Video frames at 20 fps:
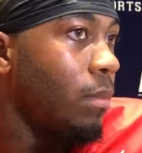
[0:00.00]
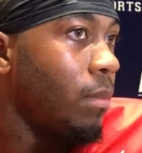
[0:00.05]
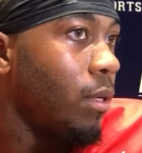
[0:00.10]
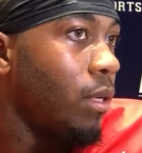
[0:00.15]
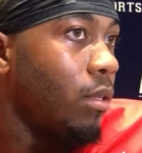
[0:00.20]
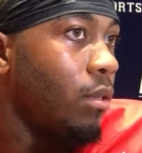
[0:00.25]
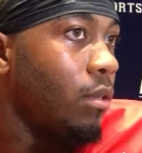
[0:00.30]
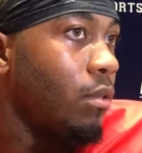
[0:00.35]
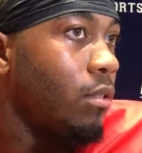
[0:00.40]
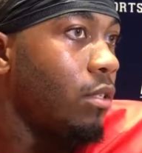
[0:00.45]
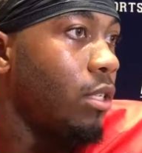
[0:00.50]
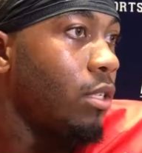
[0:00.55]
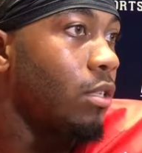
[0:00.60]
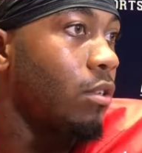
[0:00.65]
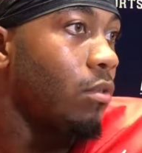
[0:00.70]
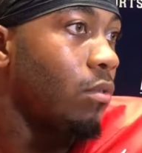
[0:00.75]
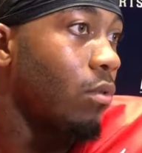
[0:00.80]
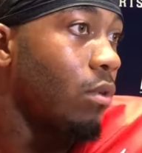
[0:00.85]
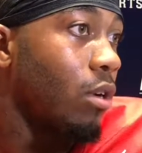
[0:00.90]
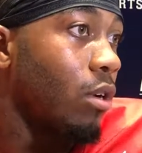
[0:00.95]
I mean, just
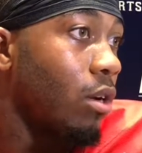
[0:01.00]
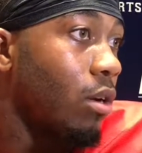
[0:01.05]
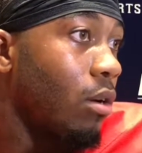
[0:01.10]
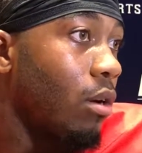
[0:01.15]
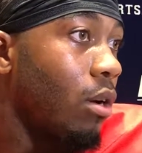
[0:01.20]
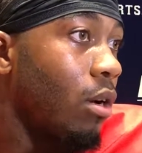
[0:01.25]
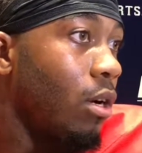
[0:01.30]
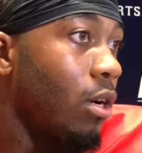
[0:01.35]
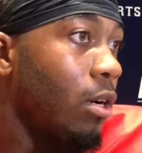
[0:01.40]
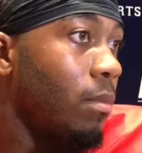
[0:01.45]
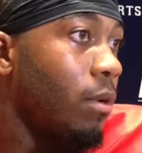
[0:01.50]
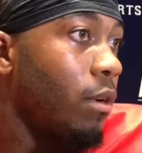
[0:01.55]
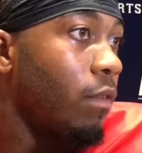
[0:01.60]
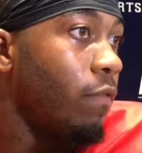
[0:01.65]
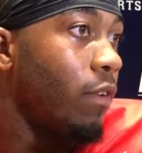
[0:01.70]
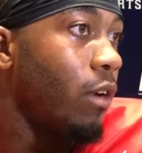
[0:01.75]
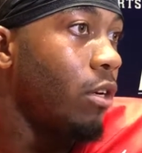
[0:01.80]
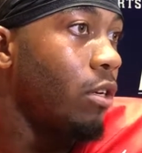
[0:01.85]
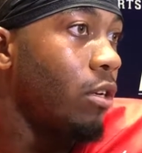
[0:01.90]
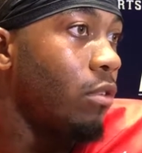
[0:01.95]

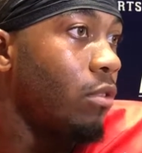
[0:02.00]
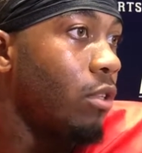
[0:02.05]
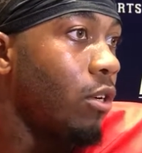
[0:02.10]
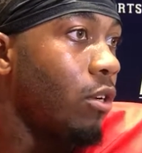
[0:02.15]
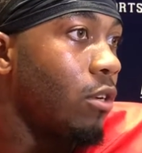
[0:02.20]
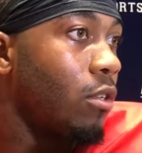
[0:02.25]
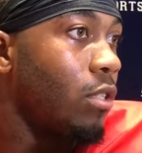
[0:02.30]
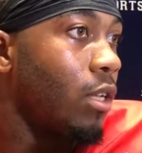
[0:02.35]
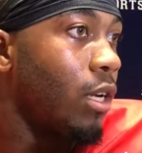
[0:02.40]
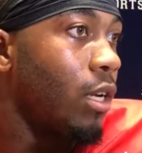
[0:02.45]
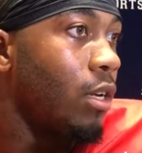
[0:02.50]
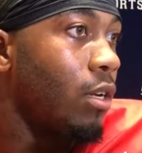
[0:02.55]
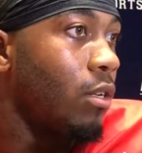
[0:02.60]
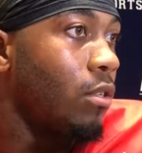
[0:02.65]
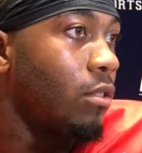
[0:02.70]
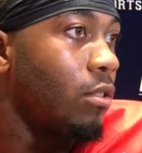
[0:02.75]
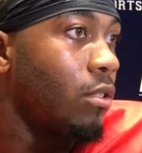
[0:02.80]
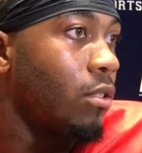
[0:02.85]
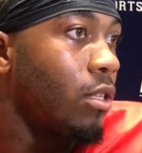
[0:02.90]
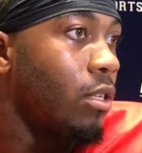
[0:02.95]
converting on third
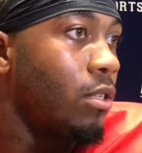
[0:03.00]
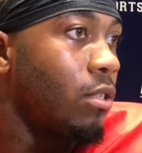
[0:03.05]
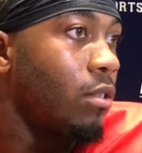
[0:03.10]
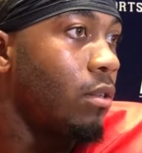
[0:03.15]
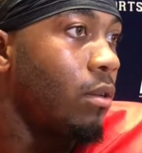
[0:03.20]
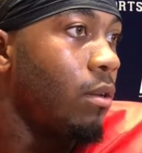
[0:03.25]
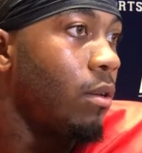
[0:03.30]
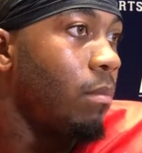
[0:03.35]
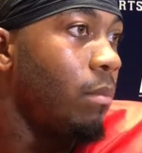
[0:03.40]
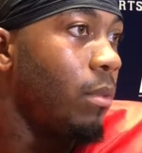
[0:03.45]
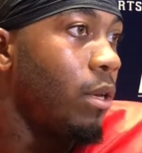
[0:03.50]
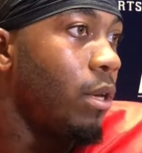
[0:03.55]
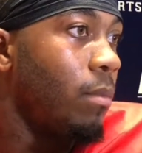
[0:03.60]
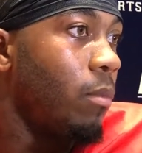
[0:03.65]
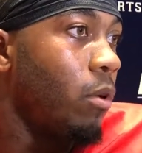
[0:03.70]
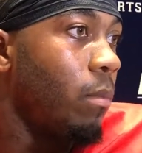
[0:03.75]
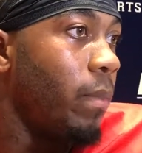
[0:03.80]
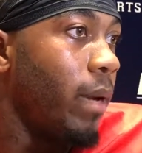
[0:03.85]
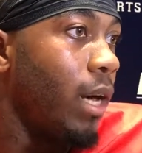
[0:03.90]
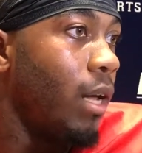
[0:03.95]
downs and just being
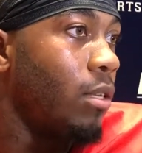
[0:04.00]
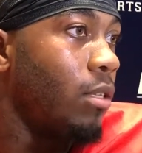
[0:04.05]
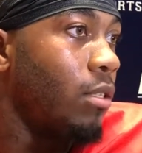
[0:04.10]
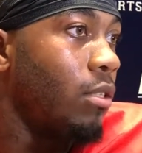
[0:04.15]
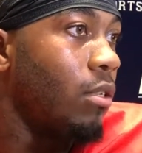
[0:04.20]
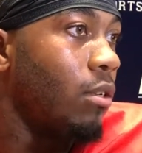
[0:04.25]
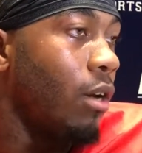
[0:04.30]
more balanced